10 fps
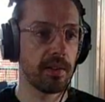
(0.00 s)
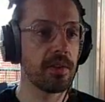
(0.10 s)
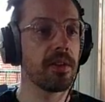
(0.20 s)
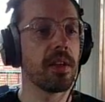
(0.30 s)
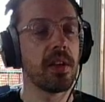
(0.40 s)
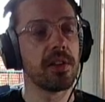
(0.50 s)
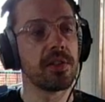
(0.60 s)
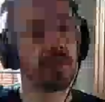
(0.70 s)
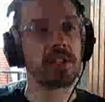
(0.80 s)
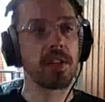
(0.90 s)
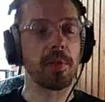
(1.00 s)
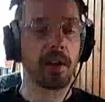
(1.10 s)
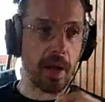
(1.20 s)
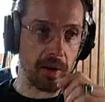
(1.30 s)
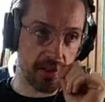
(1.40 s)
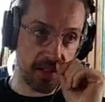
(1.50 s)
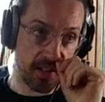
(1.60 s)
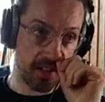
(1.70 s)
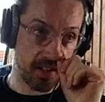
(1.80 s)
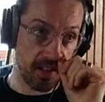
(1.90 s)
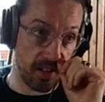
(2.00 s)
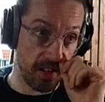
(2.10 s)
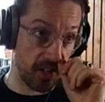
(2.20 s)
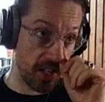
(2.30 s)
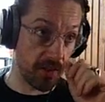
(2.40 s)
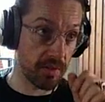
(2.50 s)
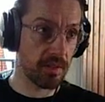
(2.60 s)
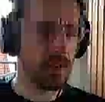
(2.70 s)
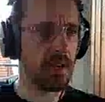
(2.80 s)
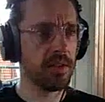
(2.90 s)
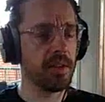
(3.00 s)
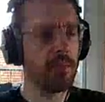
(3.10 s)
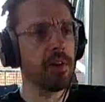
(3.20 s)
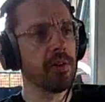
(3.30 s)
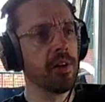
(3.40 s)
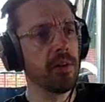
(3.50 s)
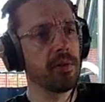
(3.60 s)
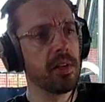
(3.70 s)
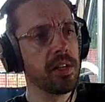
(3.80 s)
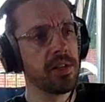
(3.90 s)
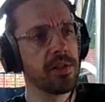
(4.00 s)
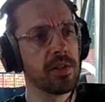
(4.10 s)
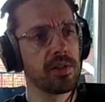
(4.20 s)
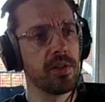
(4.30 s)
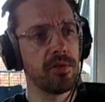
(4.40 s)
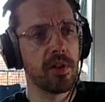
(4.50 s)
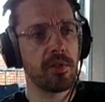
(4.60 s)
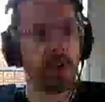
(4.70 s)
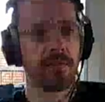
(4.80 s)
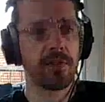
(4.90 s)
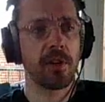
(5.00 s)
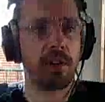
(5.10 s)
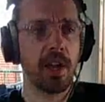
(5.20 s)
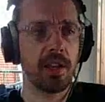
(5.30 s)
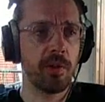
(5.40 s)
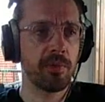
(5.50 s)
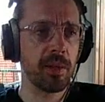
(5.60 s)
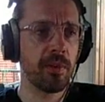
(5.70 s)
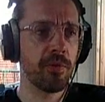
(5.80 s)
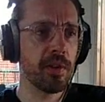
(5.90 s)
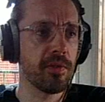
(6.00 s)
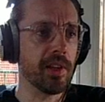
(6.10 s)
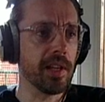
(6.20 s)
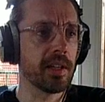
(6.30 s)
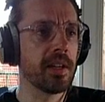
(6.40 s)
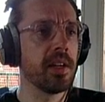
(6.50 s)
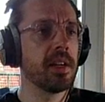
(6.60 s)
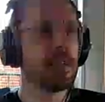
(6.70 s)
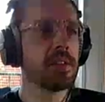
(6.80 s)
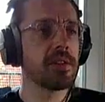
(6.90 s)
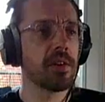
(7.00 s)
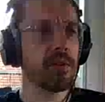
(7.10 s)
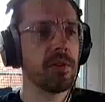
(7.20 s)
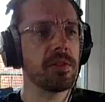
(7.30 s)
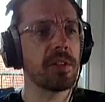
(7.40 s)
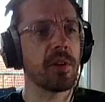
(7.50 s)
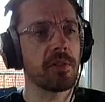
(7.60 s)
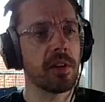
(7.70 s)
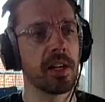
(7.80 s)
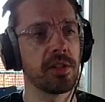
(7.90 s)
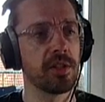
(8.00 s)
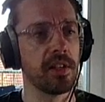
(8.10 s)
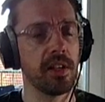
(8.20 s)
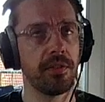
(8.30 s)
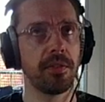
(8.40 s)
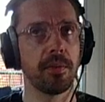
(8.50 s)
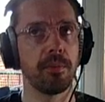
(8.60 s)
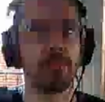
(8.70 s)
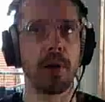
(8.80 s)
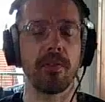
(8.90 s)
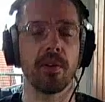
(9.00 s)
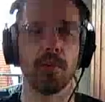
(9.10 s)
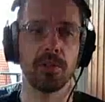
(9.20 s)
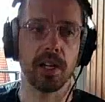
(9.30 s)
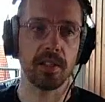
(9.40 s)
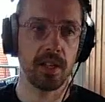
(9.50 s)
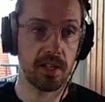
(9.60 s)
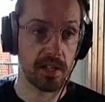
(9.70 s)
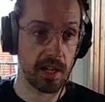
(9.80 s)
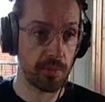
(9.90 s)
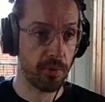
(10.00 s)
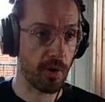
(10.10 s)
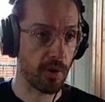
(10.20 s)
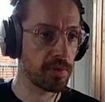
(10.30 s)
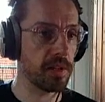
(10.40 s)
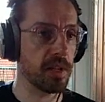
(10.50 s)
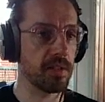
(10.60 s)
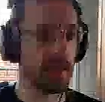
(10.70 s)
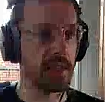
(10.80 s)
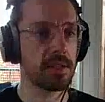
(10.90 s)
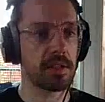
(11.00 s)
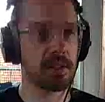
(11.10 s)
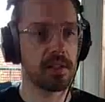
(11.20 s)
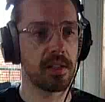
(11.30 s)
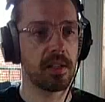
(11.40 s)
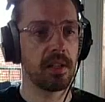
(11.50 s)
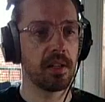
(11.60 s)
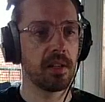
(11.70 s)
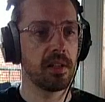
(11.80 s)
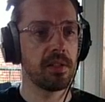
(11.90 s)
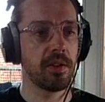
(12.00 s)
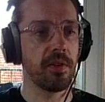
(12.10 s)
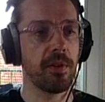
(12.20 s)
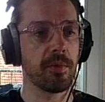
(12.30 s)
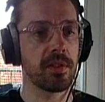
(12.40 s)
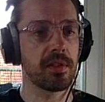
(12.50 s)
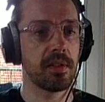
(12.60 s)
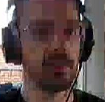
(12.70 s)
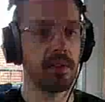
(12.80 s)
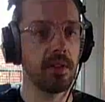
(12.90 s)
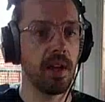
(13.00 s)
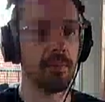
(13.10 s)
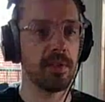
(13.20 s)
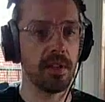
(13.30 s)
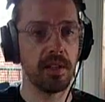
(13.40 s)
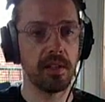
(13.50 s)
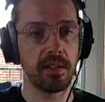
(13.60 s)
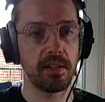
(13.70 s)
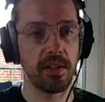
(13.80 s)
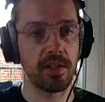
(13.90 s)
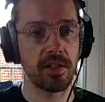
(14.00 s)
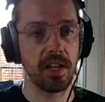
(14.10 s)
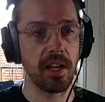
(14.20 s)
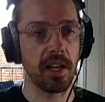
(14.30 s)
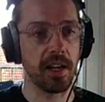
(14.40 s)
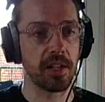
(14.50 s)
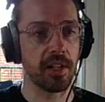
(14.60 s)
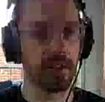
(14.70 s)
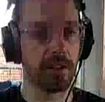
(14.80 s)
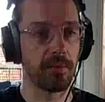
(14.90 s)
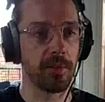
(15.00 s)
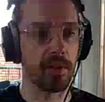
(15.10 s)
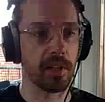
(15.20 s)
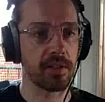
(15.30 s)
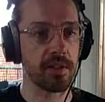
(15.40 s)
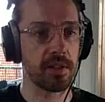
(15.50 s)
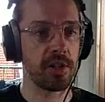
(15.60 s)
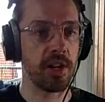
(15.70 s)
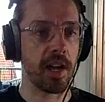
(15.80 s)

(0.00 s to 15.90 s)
So this is something about JSON that you might not know, is that you don't have to create the object before you fill it. So using dot notation, if the parent object, in this case props, exists, so if it was empty, so you can see here actually, look, I'm doing it, so to check,